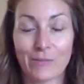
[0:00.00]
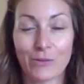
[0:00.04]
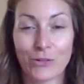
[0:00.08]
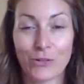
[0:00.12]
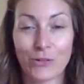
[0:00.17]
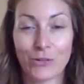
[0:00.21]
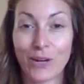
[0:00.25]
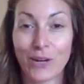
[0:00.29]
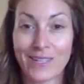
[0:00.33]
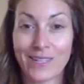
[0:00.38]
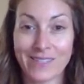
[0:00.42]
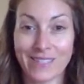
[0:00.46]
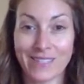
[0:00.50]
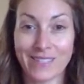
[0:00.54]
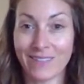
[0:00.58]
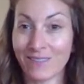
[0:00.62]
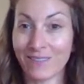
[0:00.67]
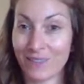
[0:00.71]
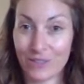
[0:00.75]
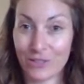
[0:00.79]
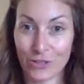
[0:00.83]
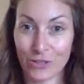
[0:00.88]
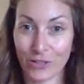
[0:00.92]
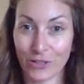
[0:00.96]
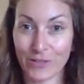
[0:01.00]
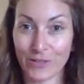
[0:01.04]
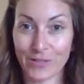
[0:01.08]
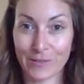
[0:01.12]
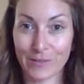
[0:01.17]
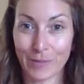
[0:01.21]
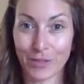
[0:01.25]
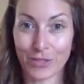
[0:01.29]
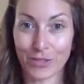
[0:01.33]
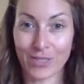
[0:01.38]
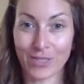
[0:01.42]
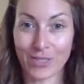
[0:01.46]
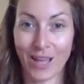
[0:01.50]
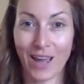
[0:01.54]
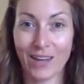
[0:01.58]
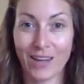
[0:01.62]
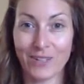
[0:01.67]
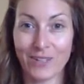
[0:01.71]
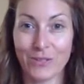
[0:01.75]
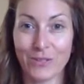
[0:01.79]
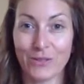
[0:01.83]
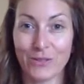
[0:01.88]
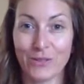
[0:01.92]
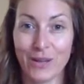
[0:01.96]
you guys need this just as much as I
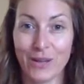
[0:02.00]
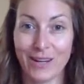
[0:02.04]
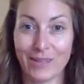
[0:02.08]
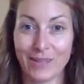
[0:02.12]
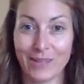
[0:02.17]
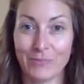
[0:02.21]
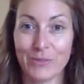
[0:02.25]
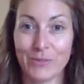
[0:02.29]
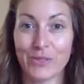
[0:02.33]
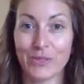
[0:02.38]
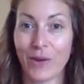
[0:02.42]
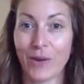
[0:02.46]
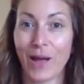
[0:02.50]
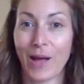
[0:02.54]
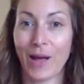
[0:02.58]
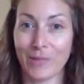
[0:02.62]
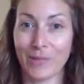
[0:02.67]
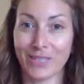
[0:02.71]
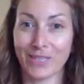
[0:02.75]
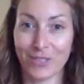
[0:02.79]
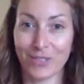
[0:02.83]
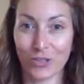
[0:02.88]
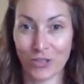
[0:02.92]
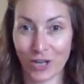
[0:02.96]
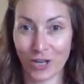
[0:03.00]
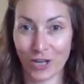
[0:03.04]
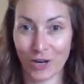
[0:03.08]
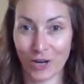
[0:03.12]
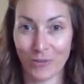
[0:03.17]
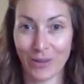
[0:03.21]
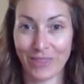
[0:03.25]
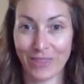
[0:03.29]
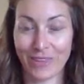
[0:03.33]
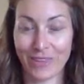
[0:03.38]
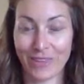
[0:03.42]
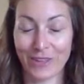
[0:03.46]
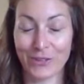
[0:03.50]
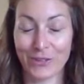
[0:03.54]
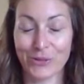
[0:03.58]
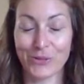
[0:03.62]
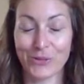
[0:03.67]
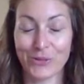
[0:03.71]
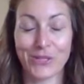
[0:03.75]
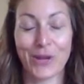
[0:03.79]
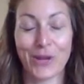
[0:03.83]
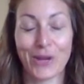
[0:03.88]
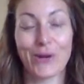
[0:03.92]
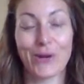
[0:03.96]
do, and I'm so happy to share with you.
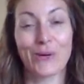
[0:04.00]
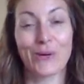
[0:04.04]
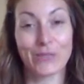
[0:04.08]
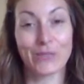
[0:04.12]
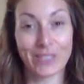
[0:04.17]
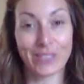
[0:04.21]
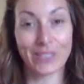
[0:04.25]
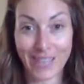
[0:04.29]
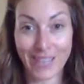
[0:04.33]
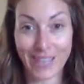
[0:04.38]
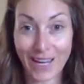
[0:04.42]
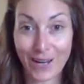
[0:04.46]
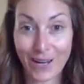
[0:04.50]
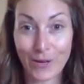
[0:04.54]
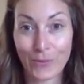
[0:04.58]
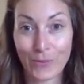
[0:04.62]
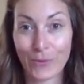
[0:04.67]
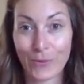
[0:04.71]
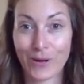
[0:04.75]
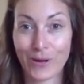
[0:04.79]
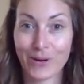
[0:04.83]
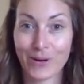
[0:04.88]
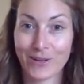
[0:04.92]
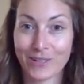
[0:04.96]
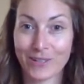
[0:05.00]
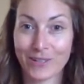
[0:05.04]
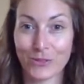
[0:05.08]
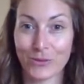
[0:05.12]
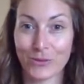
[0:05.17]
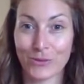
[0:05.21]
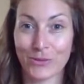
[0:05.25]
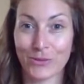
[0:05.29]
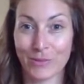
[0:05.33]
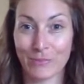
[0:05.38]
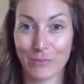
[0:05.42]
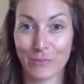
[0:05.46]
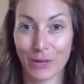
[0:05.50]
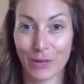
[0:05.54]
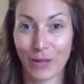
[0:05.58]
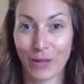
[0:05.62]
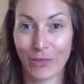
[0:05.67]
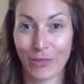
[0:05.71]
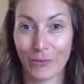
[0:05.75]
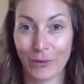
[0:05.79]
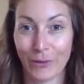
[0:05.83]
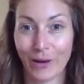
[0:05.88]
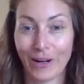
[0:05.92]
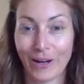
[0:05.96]
So today we are going to do some
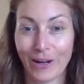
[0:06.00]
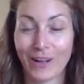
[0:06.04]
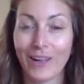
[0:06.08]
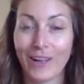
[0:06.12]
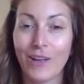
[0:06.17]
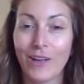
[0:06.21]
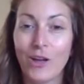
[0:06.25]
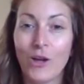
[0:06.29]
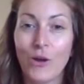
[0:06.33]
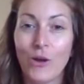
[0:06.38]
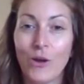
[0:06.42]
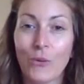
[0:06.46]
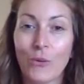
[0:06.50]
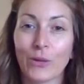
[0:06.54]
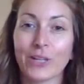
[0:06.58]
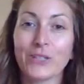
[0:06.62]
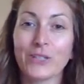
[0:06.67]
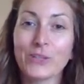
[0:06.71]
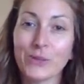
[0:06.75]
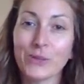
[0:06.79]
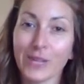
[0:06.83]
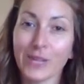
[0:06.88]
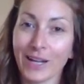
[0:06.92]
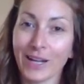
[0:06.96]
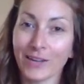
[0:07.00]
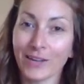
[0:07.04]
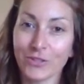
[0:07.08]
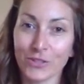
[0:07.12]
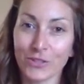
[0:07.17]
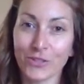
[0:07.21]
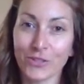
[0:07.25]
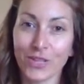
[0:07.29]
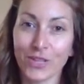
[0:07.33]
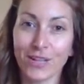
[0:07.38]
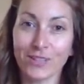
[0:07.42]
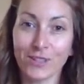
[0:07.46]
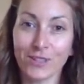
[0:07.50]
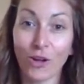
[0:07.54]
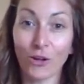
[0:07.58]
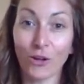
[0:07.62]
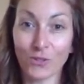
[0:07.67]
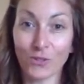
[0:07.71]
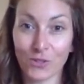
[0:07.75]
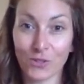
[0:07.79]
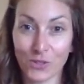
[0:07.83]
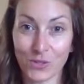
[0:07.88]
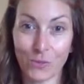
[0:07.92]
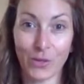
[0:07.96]
breath work. We're going to do an exercise
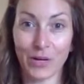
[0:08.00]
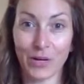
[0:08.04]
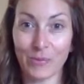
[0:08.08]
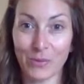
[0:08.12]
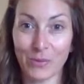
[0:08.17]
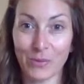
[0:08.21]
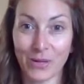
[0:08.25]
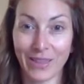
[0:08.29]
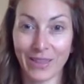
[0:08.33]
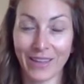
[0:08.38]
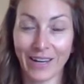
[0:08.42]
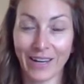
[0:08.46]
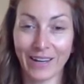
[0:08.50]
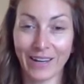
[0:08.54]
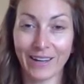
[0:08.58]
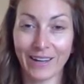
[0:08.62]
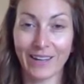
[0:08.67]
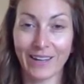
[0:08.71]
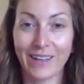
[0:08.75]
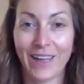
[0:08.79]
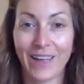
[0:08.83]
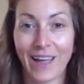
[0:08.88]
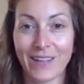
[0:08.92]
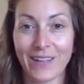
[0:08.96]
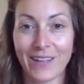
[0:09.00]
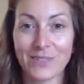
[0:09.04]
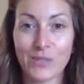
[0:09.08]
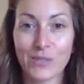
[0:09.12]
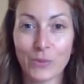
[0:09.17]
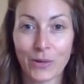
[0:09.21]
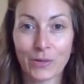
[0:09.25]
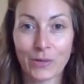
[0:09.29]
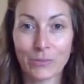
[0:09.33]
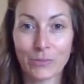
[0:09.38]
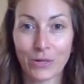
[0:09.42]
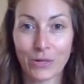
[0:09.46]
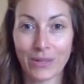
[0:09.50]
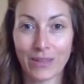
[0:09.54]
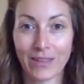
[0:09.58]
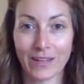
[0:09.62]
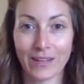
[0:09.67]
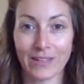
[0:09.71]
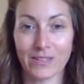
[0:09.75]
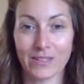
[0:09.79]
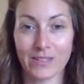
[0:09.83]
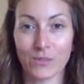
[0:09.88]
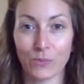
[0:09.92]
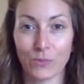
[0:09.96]
called square breathing. And square
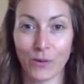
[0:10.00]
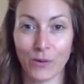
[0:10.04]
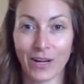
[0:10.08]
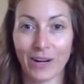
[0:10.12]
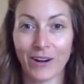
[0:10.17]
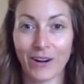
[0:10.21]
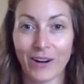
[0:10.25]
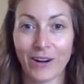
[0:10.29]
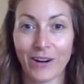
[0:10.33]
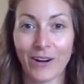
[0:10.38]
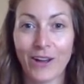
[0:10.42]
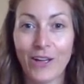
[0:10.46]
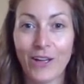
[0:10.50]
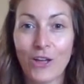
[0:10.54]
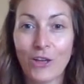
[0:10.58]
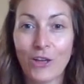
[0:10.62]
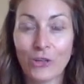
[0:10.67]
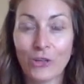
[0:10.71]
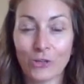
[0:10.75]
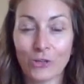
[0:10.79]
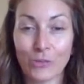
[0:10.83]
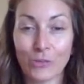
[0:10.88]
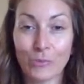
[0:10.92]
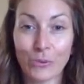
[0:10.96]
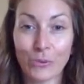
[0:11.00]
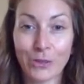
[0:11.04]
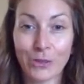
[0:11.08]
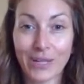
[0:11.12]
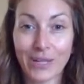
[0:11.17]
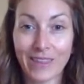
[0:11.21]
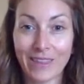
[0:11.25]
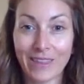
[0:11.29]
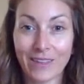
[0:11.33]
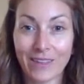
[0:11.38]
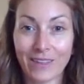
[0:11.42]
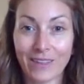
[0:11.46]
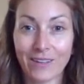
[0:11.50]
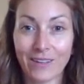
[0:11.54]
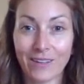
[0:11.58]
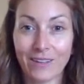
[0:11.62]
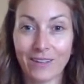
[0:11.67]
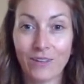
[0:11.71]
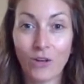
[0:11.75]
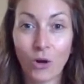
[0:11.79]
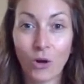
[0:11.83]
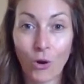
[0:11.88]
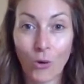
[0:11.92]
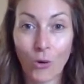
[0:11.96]
breathing is where you breathe in,
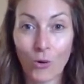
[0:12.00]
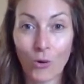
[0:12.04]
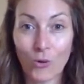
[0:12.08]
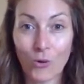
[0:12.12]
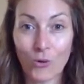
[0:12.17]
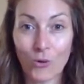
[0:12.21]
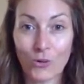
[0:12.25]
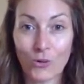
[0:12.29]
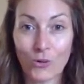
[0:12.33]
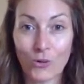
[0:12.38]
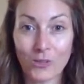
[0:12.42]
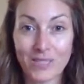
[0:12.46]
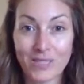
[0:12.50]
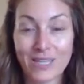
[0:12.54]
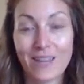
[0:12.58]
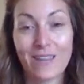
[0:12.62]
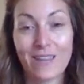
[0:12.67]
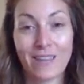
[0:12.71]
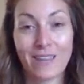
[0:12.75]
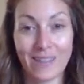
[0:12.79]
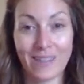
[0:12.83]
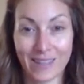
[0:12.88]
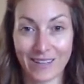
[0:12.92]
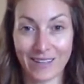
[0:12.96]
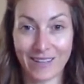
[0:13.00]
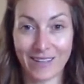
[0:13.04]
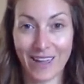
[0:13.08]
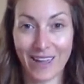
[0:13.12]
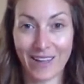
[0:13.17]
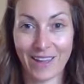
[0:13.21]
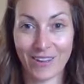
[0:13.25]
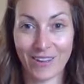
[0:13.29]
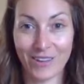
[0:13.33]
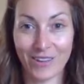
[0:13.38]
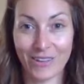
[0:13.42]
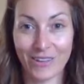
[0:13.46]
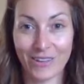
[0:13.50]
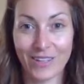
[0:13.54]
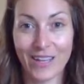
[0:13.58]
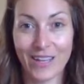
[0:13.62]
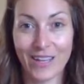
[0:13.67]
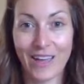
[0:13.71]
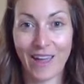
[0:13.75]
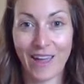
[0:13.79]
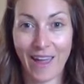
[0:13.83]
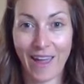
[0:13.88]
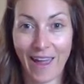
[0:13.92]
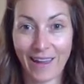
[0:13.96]
hold the inhale,
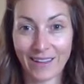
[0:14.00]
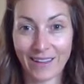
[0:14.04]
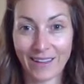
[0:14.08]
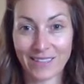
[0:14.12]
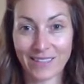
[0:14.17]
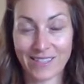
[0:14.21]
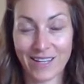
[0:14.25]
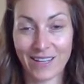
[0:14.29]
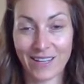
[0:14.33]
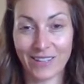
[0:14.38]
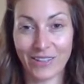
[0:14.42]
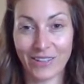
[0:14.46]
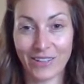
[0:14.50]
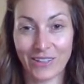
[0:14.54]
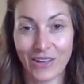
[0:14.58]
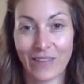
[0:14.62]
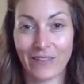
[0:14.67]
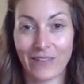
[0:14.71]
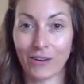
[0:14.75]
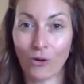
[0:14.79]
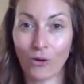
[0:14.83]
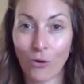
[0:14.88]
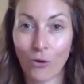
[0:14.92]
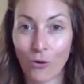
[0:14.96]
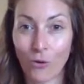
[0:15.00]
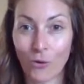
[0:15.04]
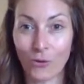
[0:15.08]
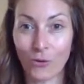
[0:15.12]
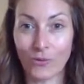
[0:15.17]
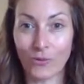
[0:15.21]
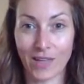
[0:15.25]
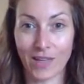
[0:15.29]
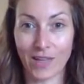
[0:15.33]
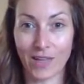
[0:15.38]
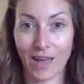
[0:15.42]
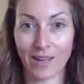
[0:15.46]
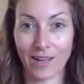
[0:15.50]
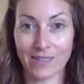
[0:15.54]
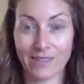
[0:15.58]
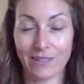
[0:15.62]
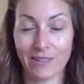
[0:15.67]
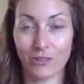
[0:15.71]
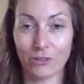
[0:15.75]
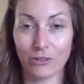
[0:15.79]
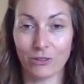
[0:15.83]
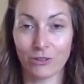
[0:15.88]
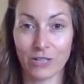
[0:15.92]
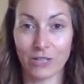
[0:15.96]
exhale, and then hold the
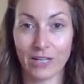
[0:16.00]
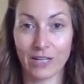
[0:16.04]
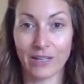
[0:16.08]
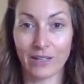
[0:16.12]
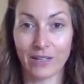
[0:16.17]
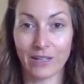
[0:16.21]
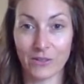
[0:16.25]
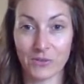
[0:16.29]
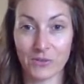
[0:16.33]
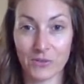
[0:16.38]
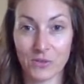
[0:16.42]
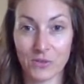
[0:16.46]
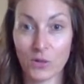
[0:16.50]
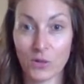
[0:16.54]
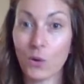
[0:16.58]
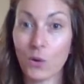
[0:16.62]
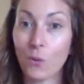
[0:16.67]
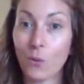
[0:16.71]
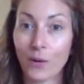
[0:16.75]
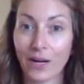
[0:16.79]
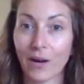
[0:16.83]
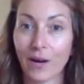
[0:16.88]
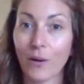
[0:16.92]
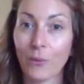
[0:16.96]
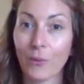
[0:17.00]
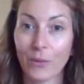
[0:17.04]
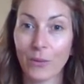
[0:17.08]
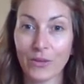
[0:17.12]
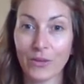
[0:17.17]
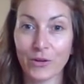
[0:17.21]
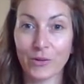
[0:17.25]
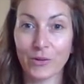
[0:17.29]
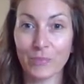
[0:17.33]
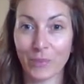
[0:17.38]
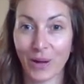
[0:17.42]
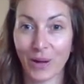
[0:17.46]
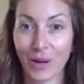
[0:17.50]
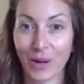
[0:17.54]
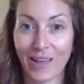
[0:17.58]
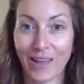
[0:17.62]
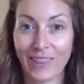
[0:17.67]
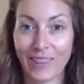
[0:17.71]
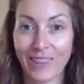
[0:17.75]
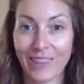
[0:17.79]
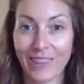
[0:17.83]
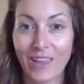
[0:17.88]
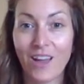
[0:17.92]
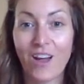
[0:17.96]
exhale, creating a square with your
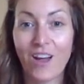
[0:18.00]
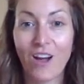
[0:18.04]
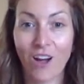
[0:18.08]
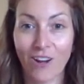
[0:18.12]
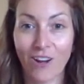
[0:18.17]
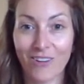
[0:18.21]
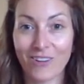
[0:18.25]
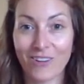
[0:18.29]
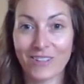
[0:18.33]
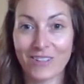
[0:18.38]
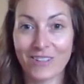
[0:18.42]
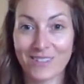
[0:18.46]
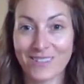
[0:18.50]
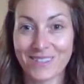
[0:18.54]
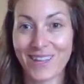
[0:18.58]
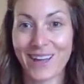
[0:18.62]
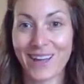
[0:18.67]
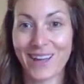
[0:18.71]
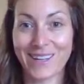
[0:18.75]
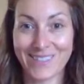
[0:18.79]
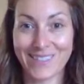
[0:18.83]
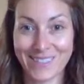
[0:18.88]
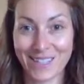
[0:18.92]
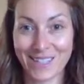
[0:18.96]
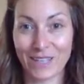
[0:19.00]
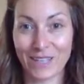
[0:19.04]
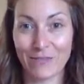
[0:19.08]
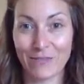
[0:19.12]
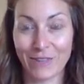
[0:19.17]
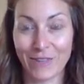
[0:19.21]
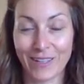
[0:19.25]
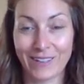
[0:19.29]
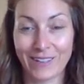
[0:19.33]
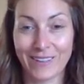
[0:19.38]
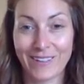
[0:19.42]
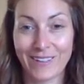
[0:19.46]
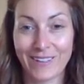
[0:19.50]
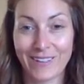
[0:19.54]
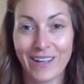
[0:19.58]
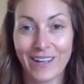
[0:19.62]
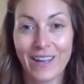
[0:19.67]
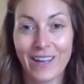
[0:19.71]
breath, all sides even.